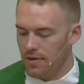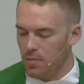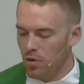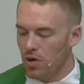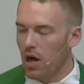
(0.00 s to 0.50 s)

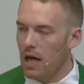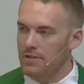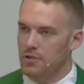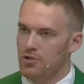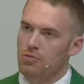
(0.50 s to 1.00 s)
and will
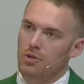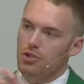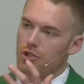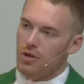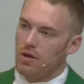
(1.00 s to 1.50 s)
cause it to
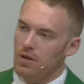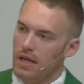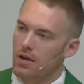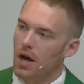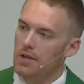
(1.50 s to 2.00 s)
mature
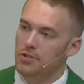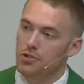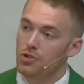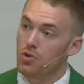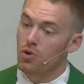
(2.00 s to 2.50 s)
and cause it
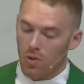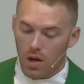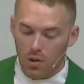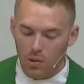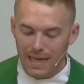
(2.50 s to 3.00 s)
to
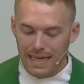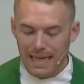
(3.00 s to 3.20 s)
grow